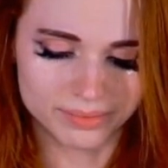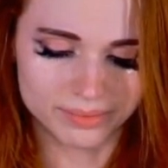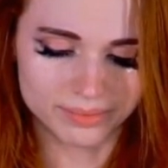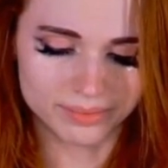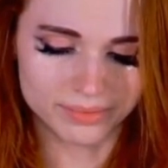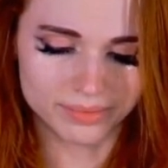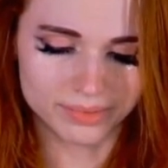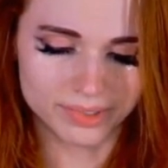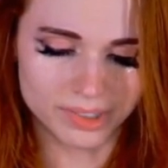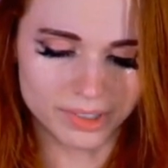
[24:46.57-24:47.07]

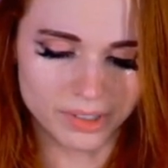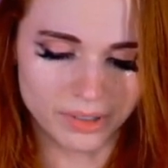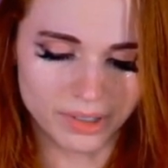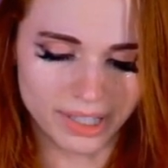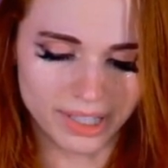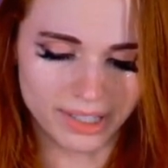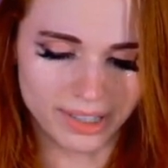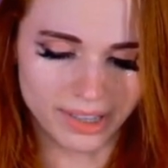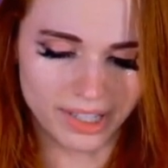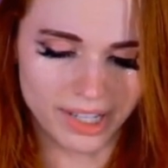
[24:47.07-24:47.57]
Let's go ahead
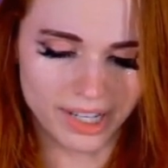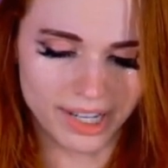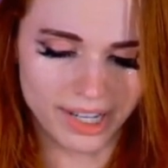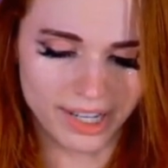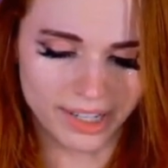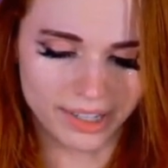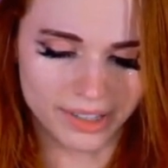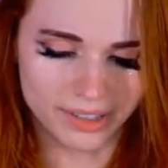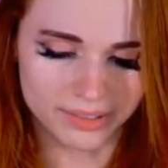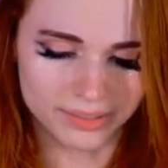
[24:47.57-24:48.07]
and
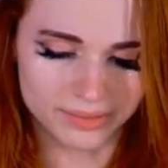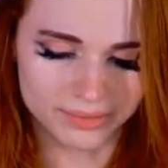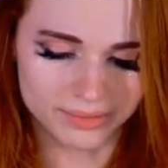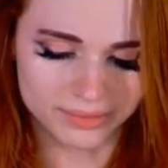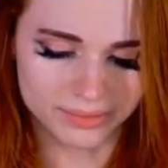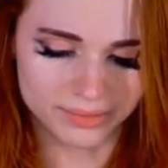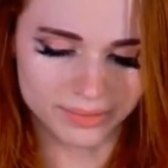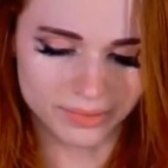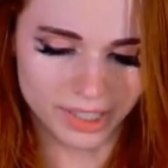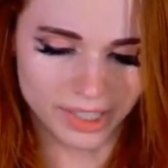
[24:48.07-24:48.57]
lie.
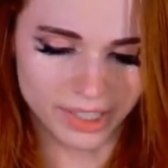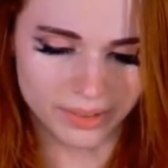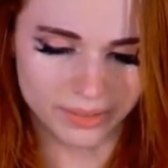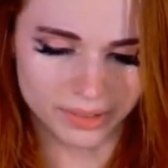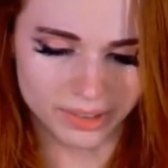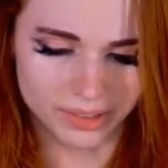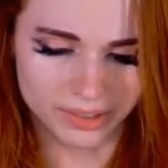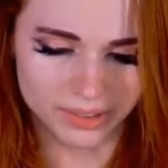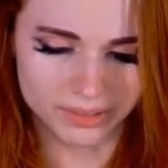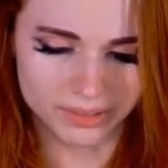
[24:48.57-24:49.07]
Whatever.